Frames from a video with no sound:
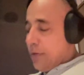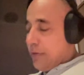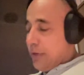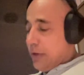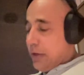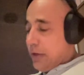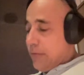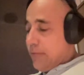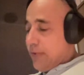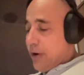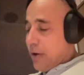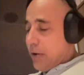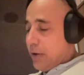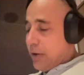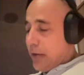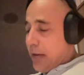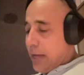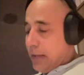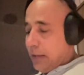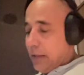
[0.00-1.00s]
The
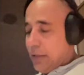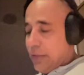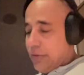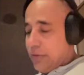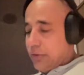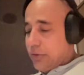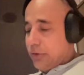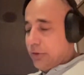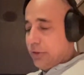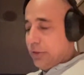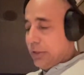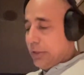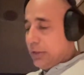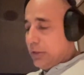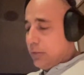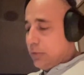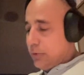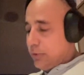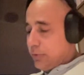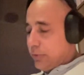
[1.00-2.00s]
ferret had
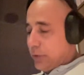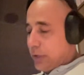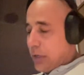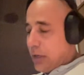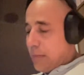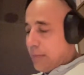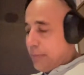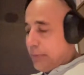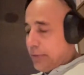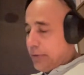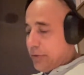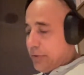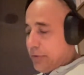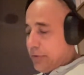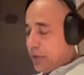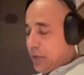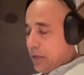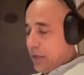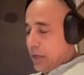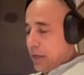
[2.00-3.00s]
lethargy, was
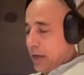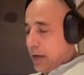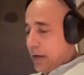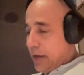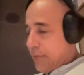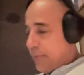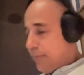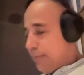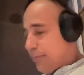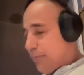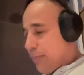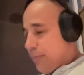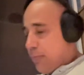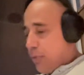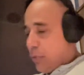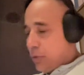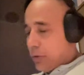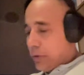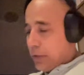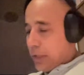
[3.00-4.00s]
recumbent, had a
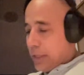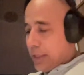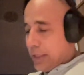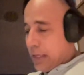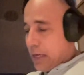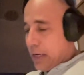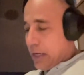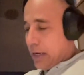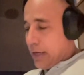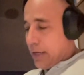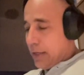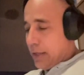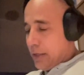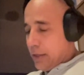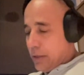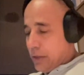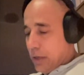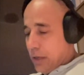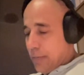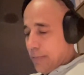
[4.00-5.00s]
borderline high
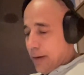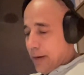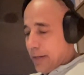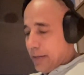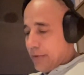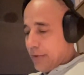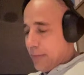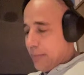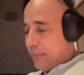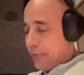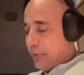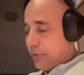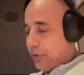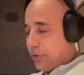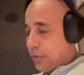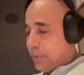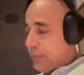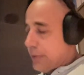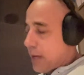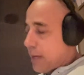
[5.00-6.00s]
body
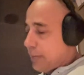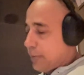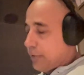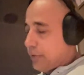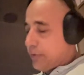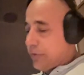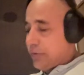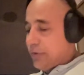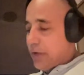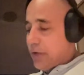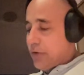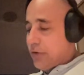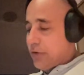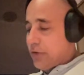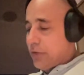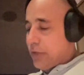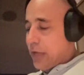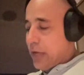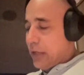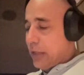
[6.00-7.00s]
temperature, abdominal
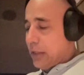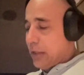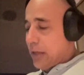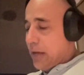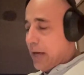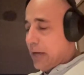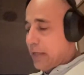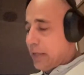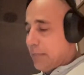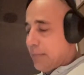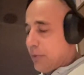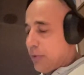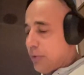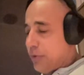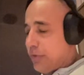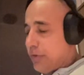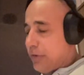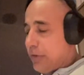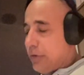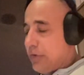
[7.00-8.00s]
distension,
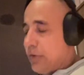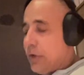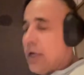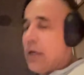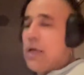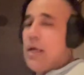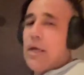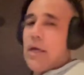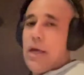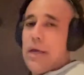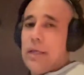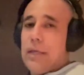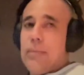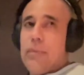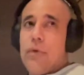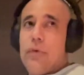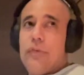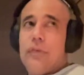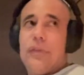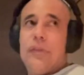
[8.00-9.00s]
ecchymosis.
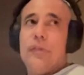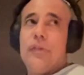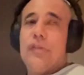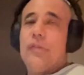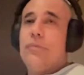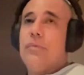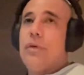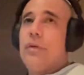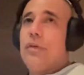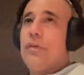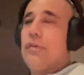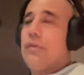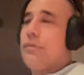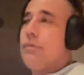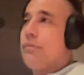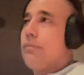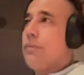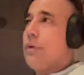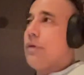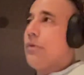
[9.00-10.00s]
Ecchymosis
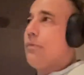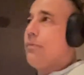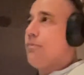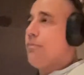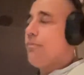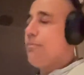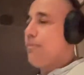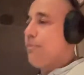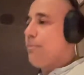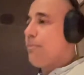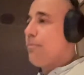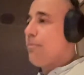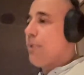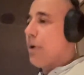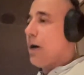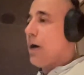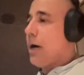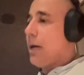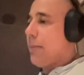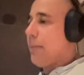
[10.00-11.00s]
is
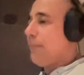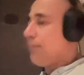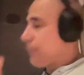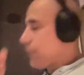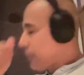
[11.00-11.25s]
um,